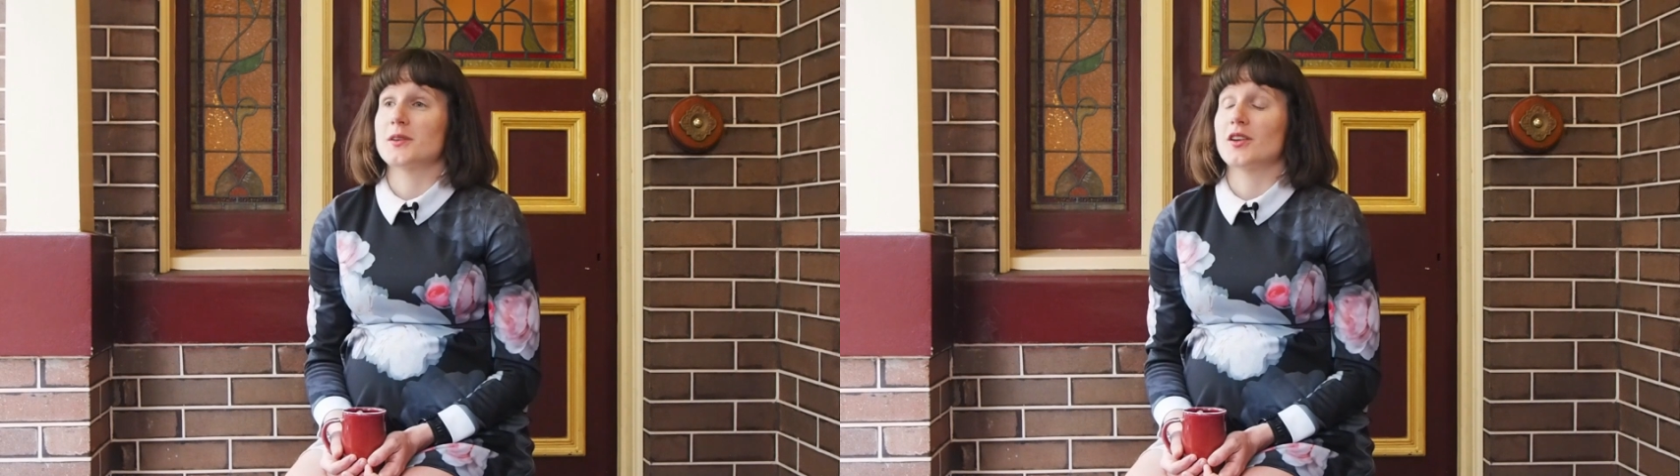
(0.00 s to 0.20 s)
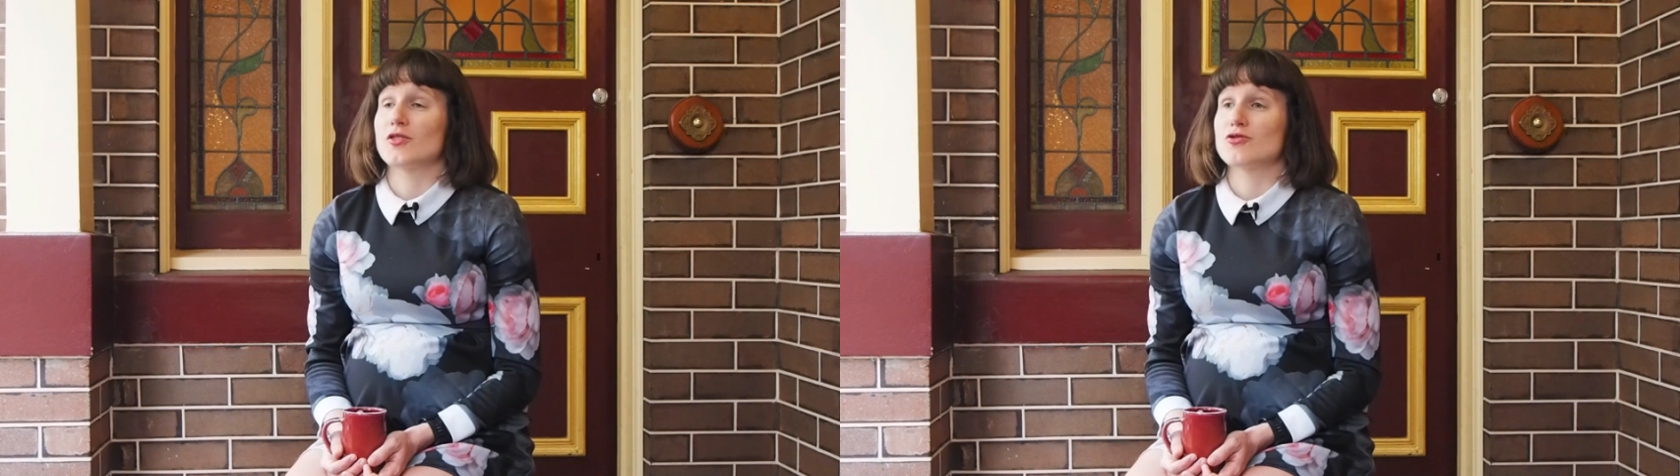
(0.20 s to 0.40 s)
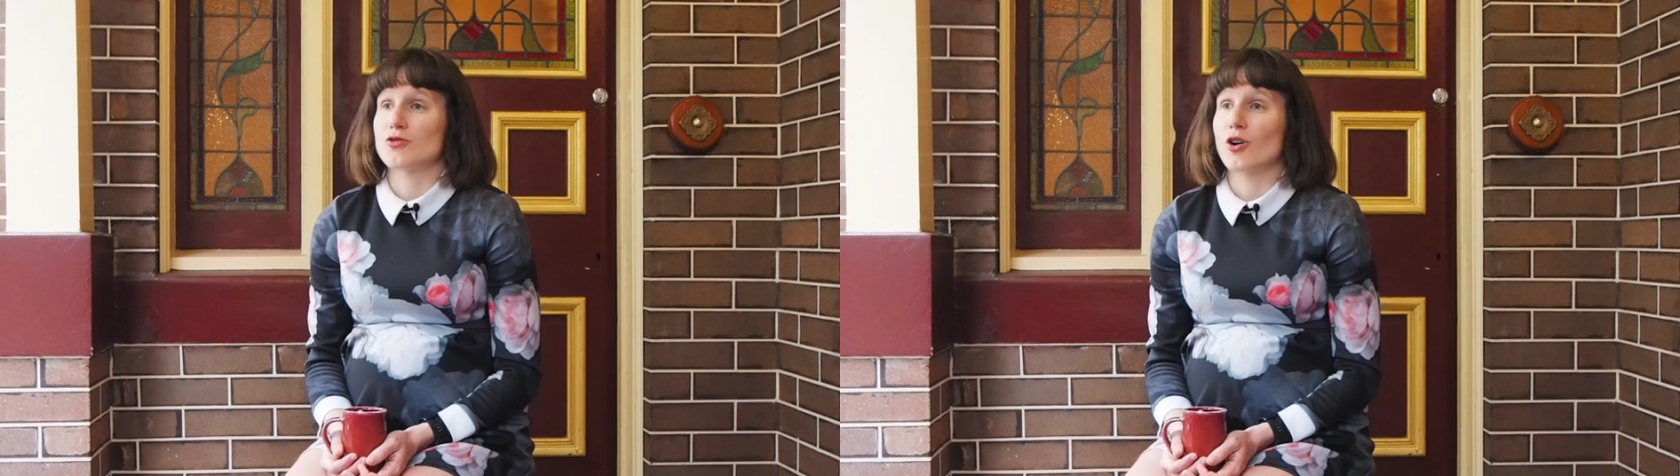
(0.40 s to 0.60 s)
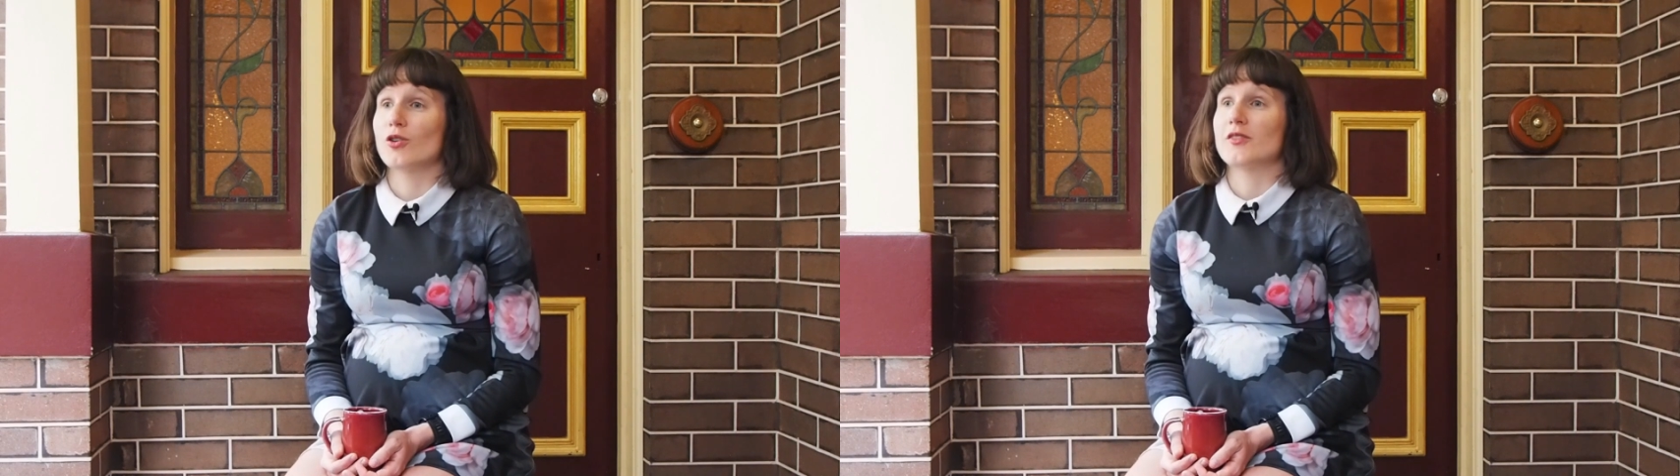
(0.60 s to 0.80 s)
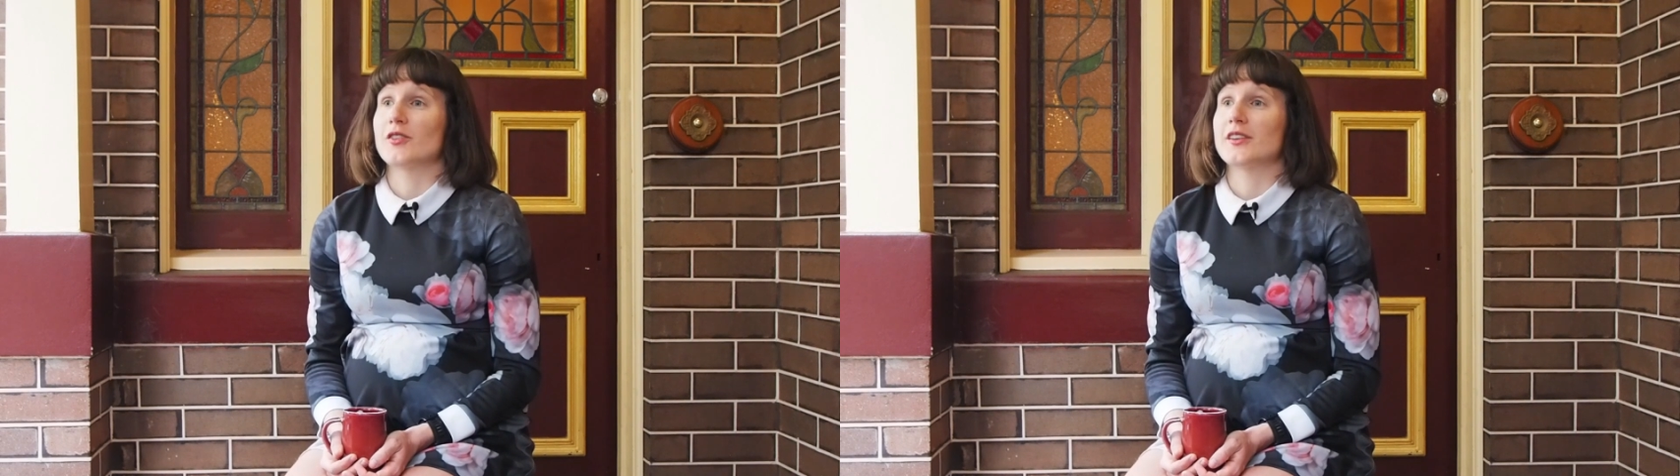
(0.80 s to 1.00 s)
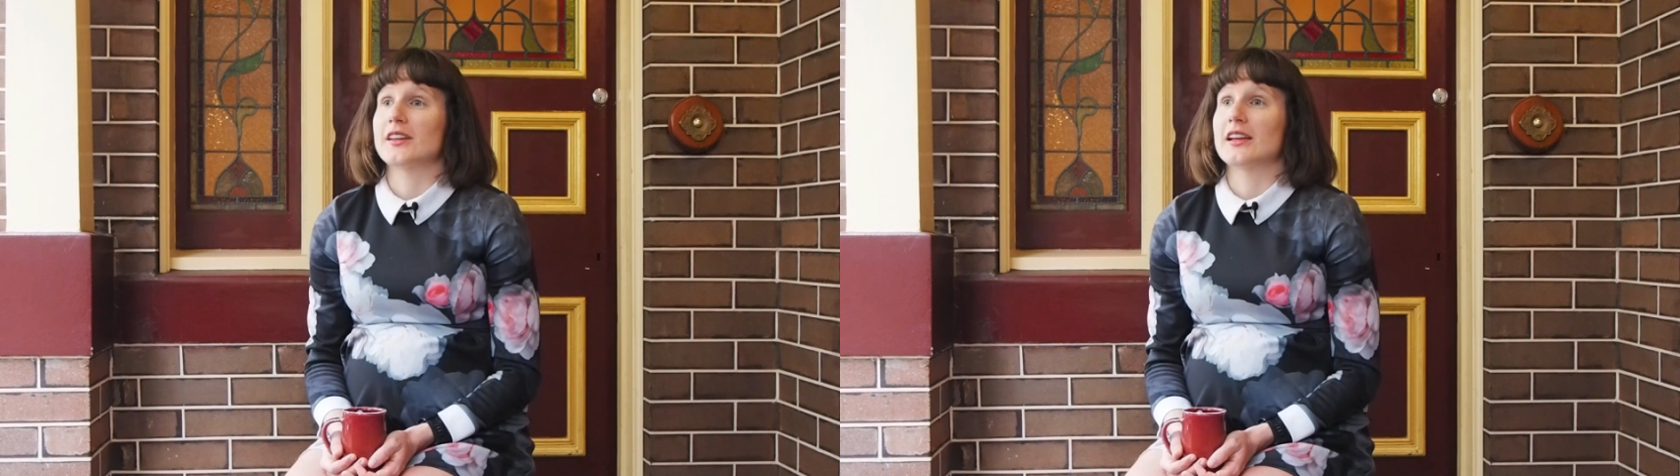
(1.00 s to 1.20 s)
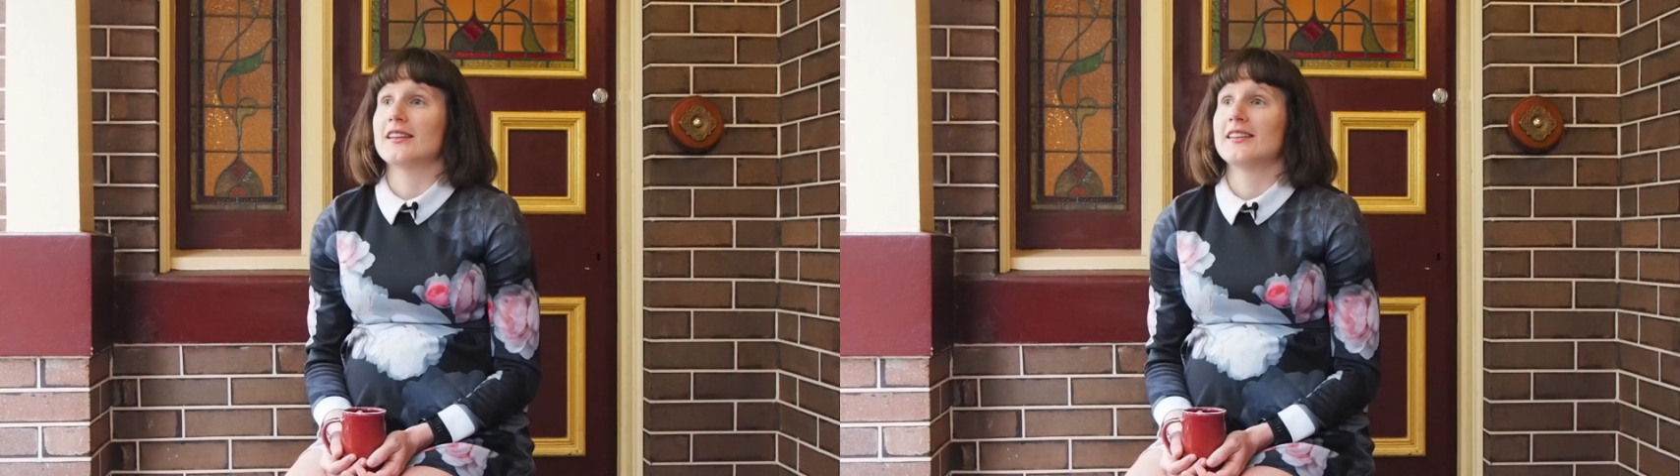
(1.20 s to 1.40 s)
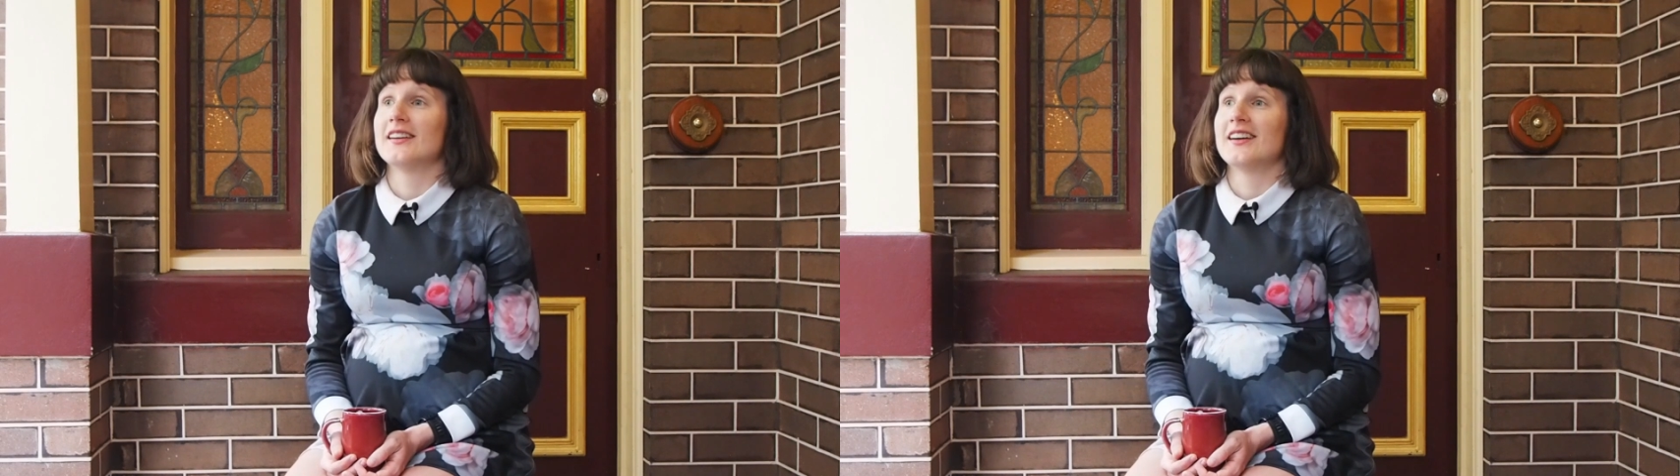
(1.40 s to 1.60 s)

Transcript: We can control everything,